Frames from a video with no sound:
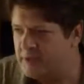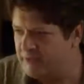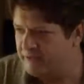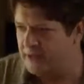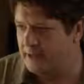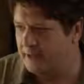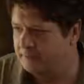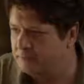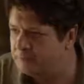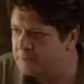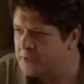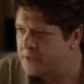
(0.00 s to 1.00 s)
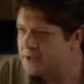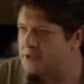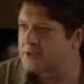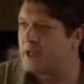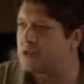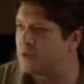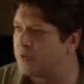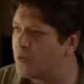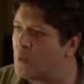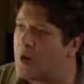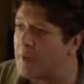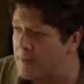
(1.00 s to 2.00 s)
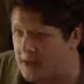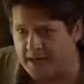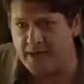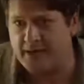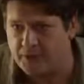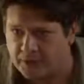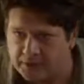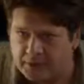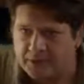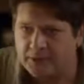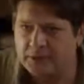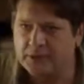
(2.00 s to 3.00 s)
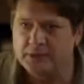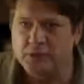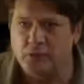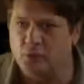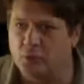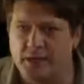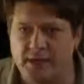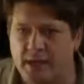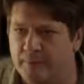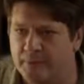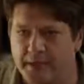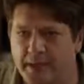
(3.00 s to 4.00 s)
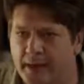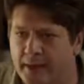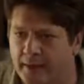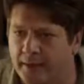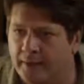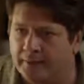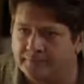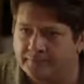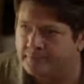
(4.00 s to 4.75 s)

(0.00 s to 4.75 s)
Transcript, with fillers: Fine. Schedule it for when I'm not here or when I'm dead.